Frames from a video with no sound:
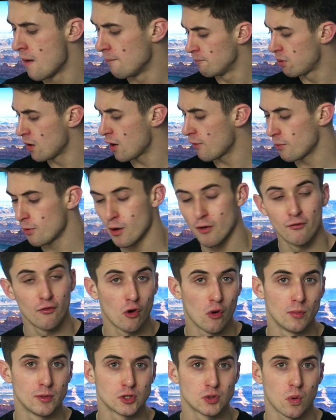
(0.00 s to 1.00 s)
but
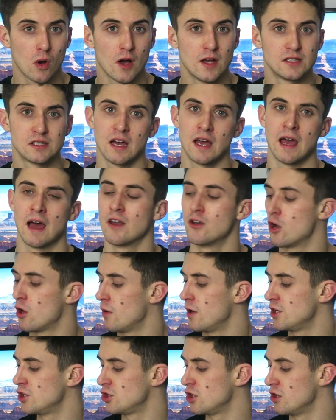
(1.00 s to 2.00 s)
performance wise I had no
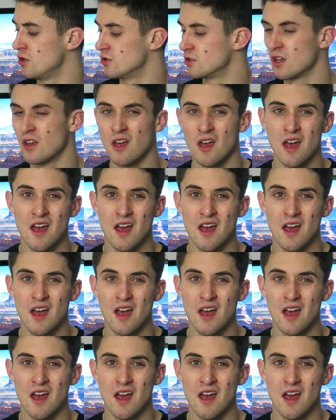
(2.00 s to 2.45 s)
issues.